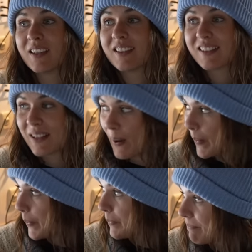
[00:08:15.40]

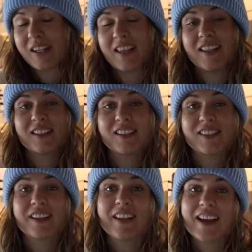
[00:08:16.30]
So I think this
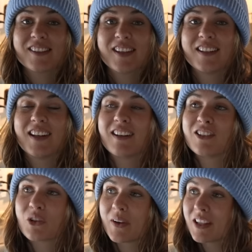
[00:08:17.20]
is a lesson in
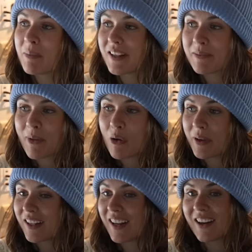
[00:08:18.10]
enjoying the present
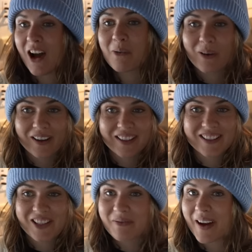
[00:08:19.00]
moment and not worrying
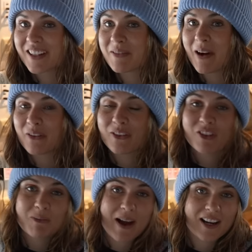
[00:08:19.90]
too much about
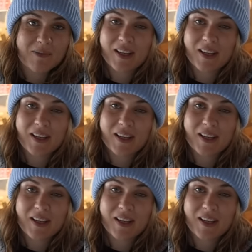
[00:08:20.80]
future matter,